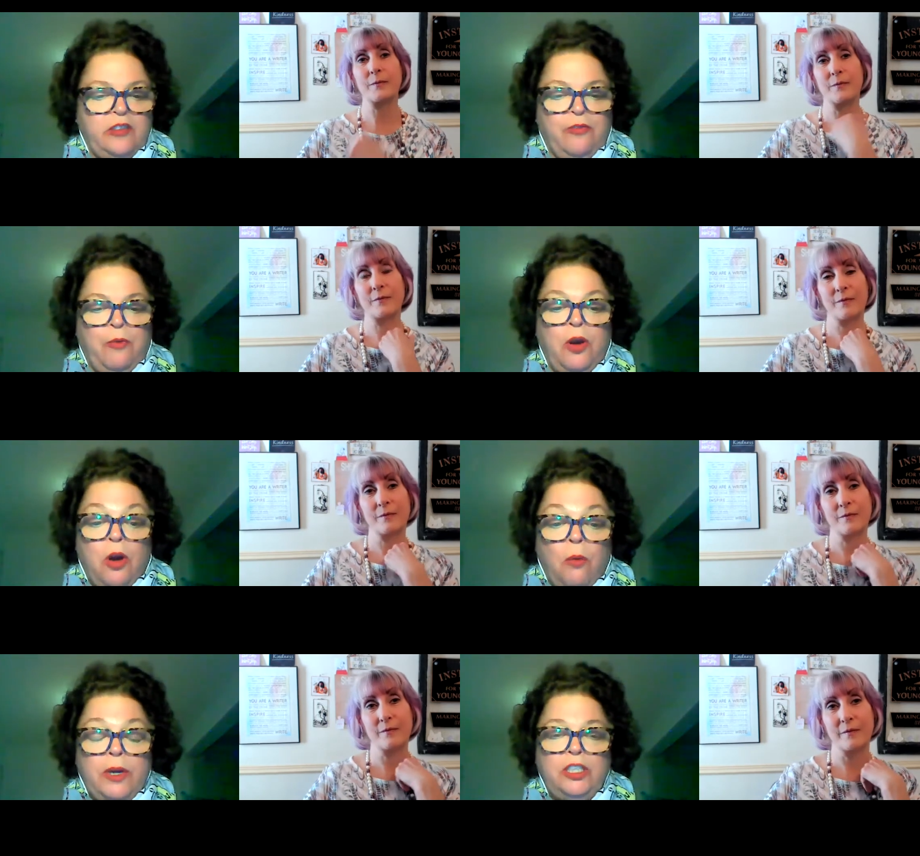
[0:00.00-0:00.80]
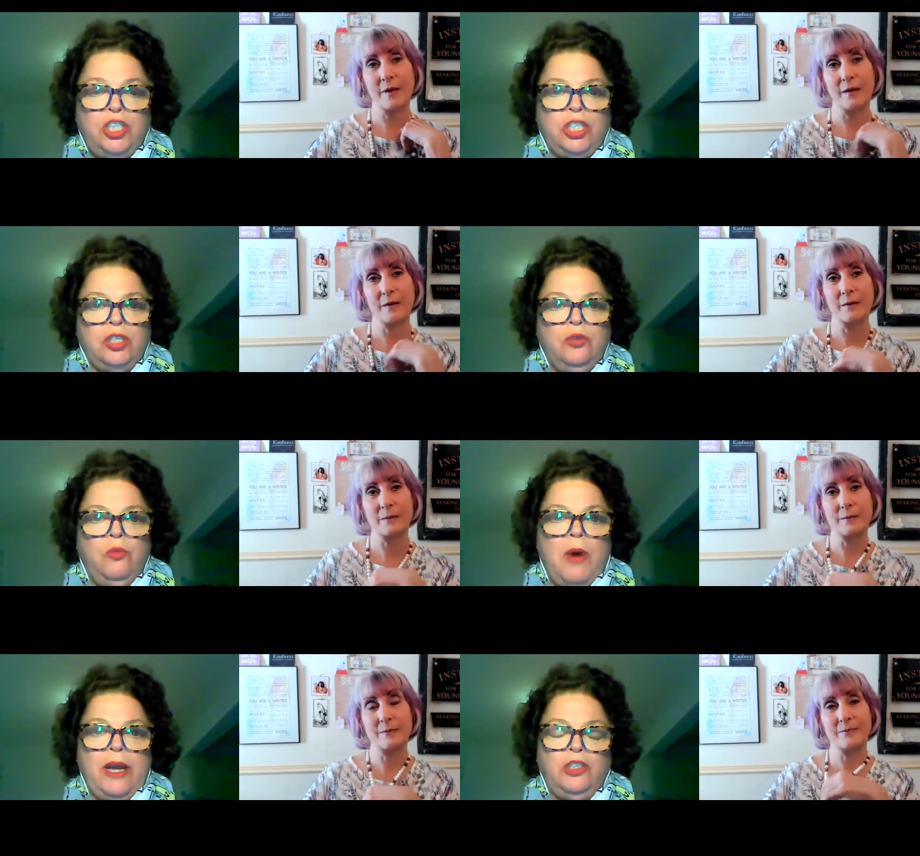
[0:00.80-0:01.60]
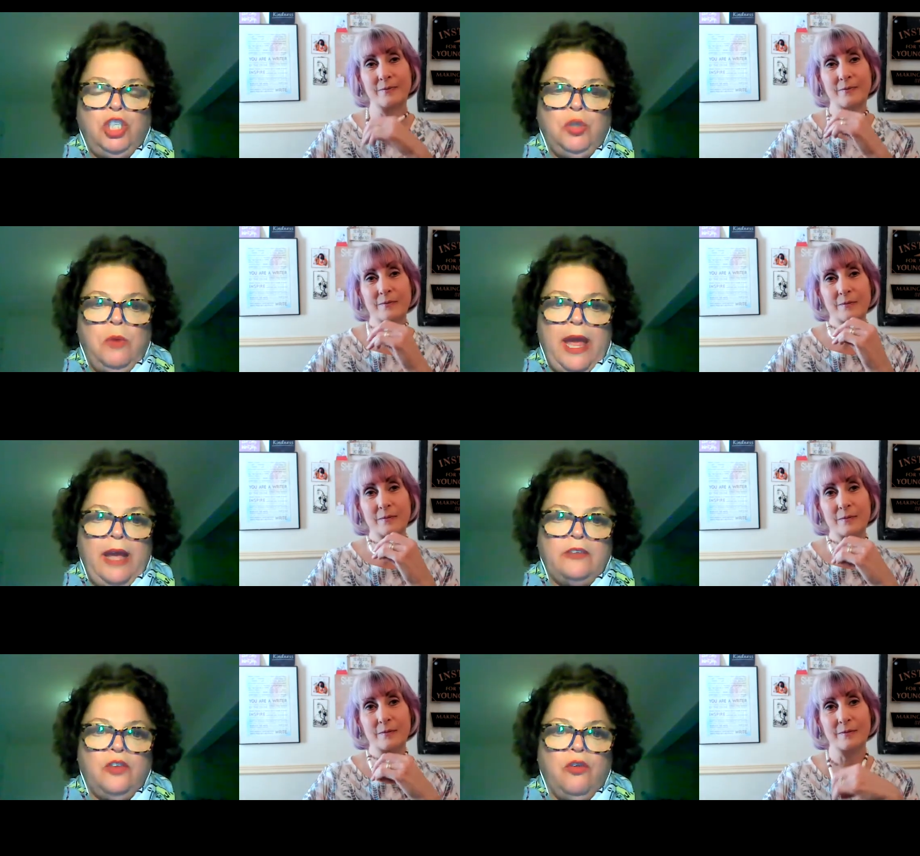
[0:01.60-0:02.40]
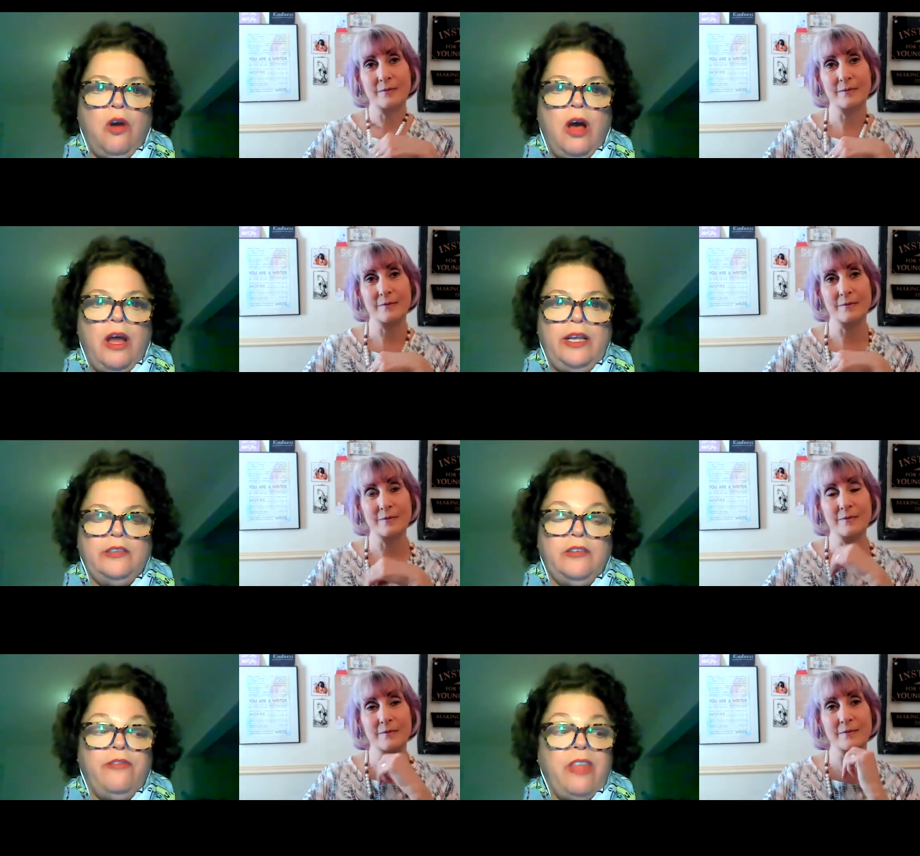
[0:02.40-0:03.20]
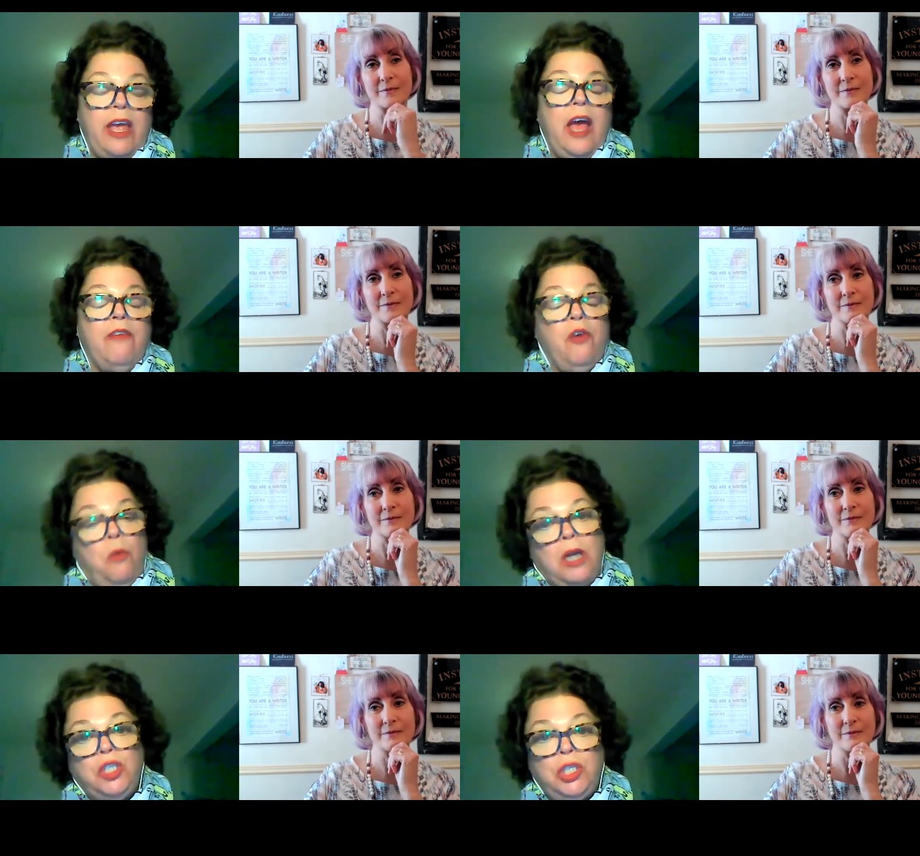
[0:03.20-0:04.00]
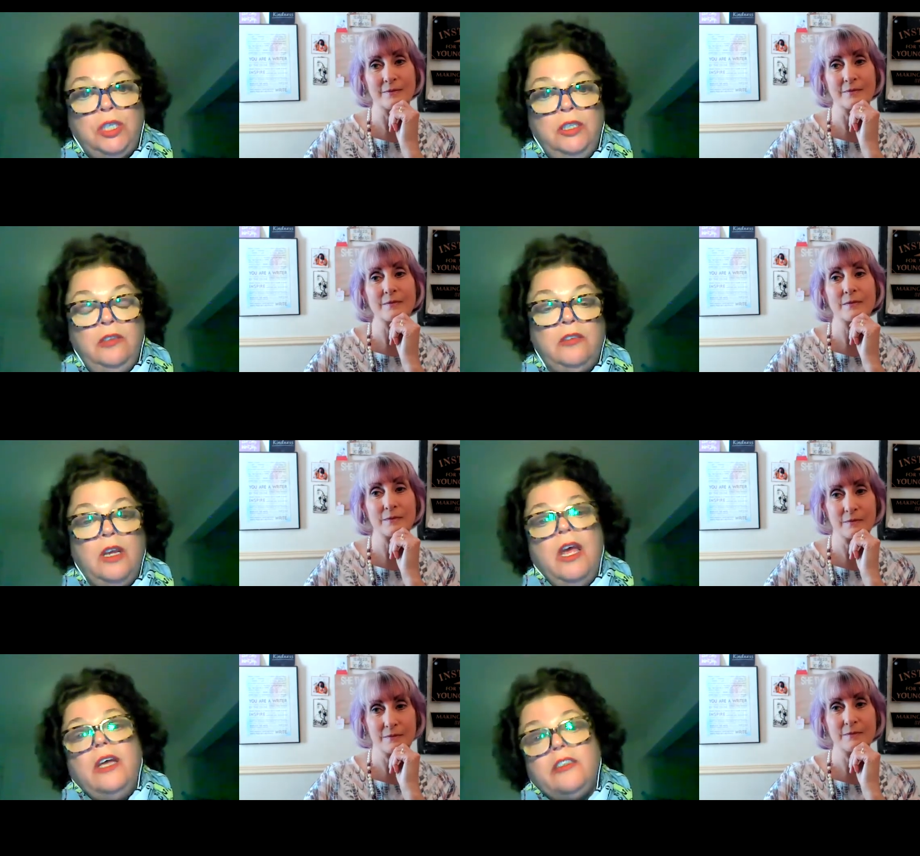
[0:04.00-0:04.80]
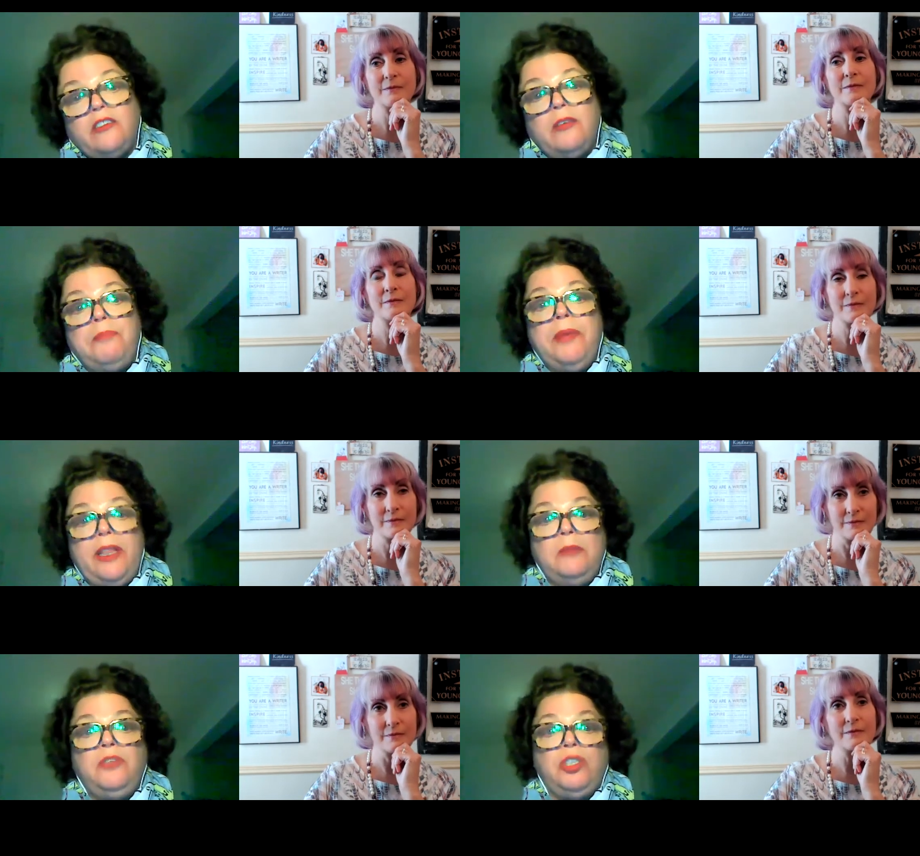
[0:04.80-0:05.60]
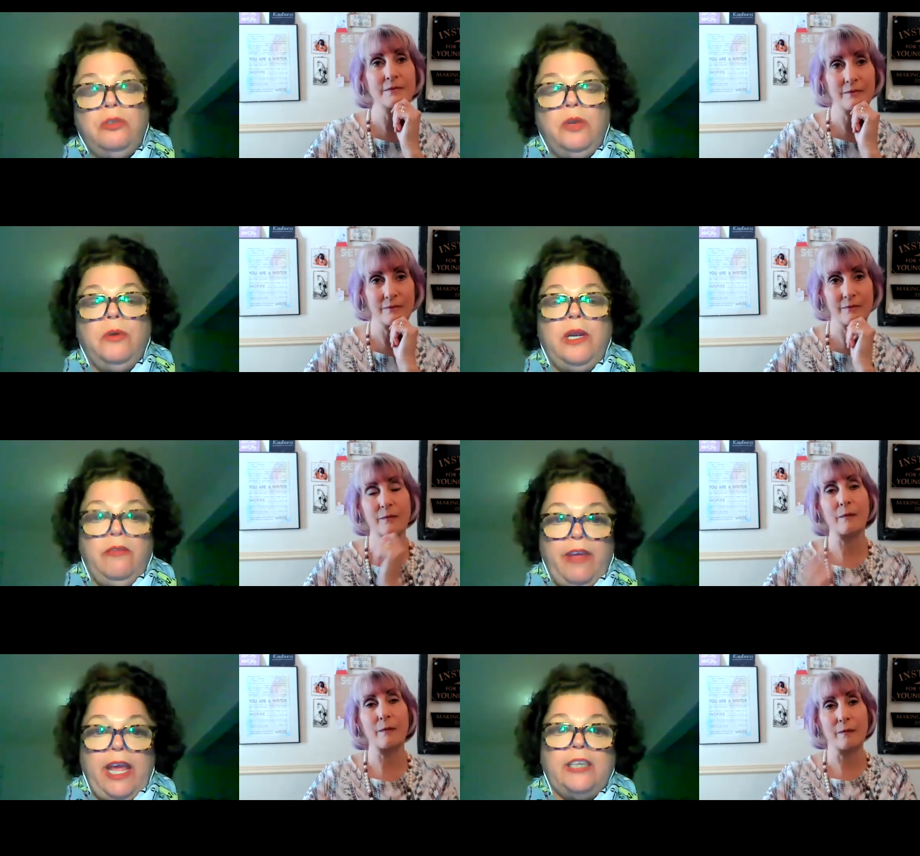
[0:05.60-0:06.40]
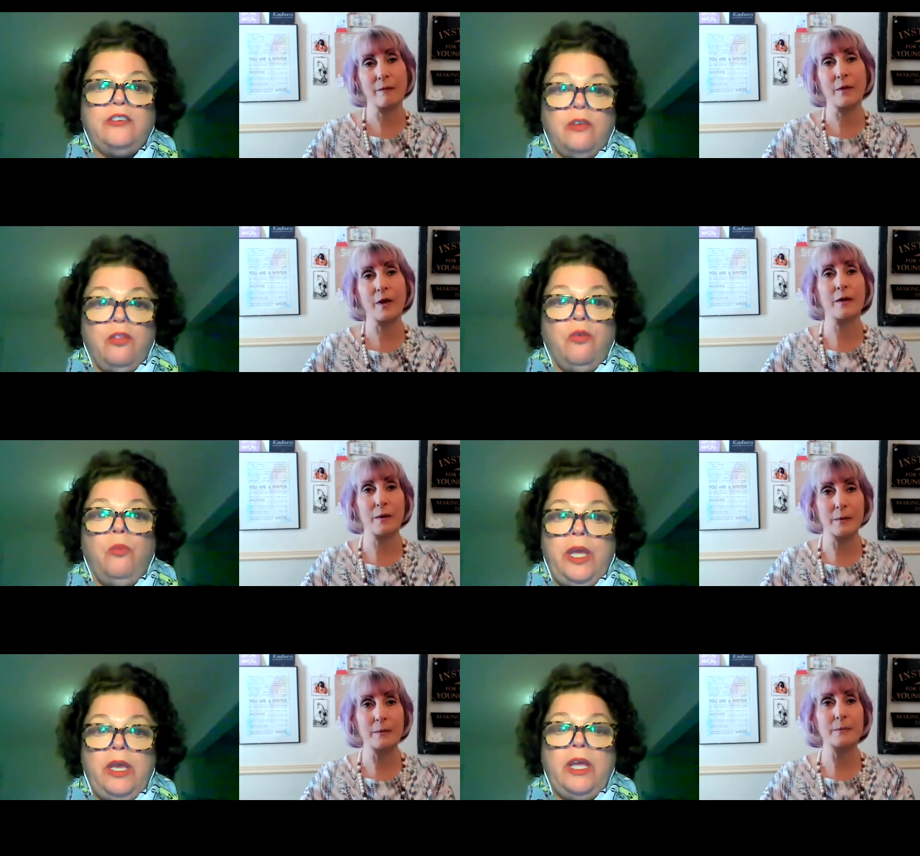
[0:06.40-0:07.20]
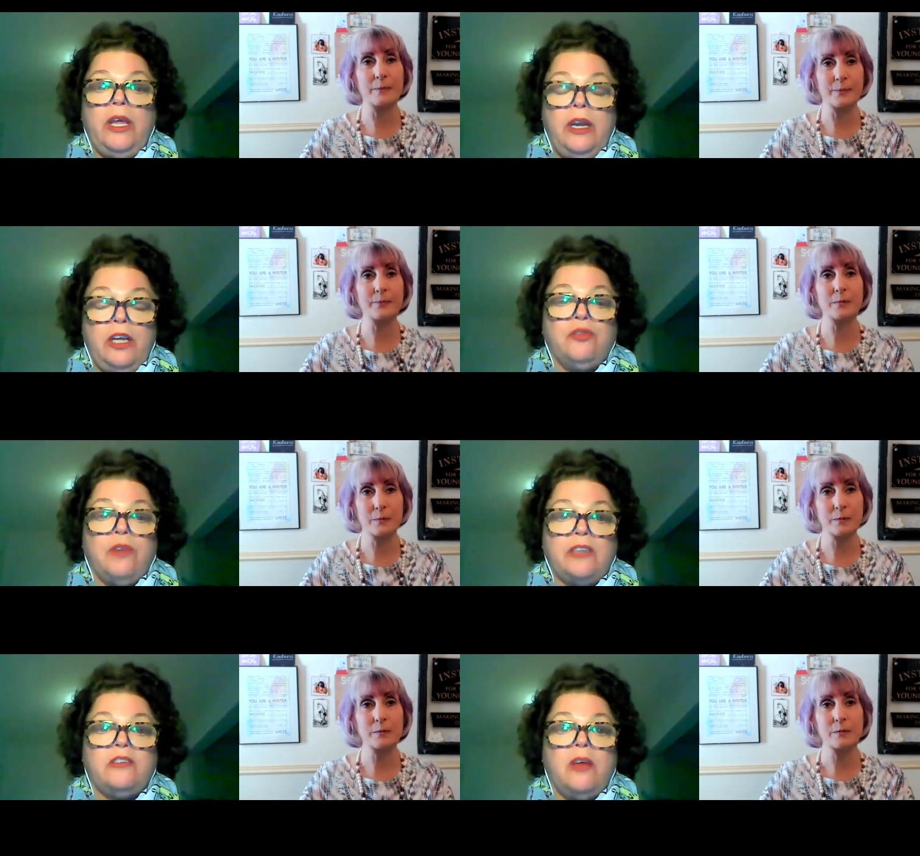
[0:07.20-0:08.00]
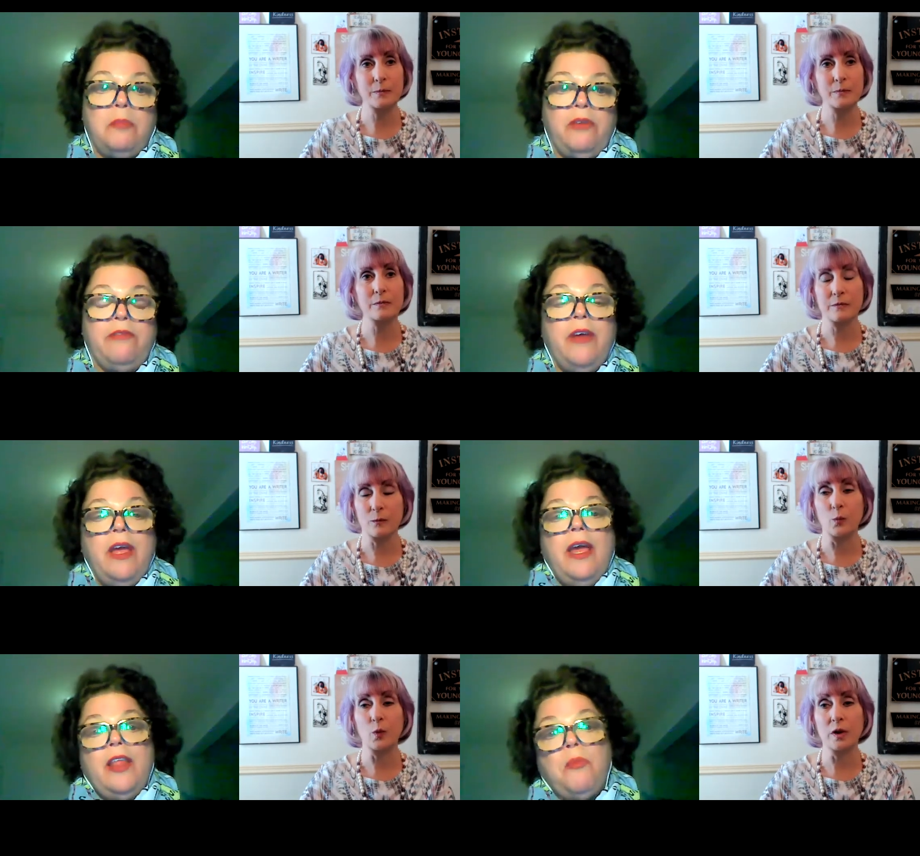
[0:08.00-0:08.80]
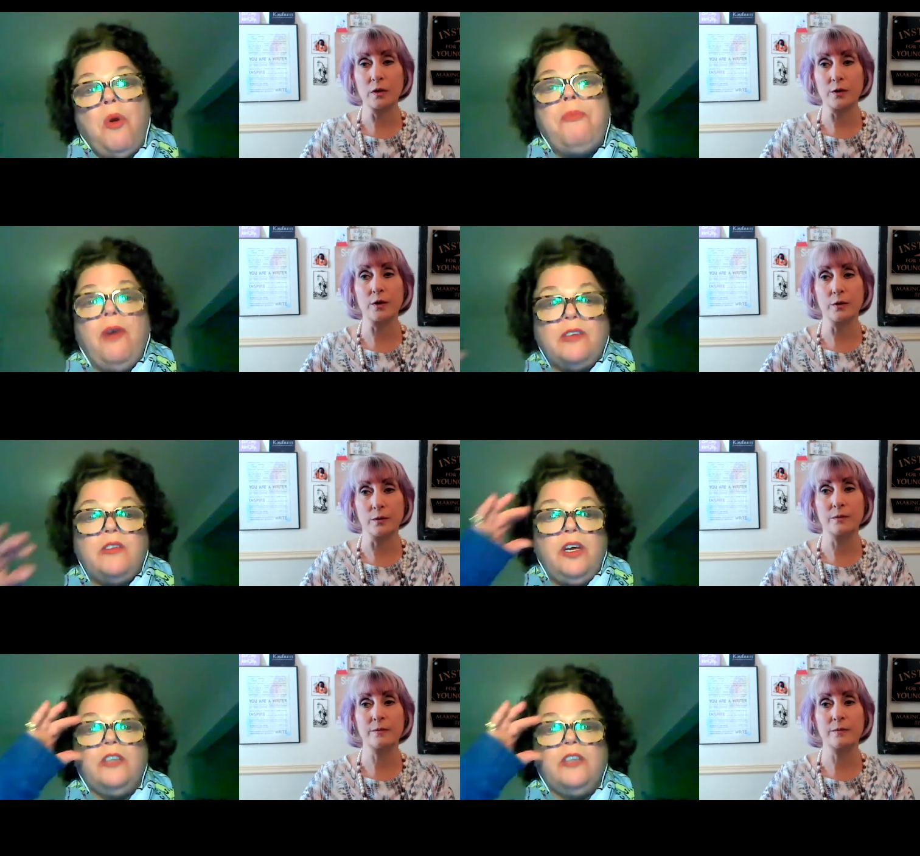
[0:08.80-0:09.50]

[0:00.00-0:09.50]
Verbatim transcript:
Speaker 1: if we're going to why don't you ask your audience if they have questions to submit them to you in advance so that we can address some of will the more do. pressing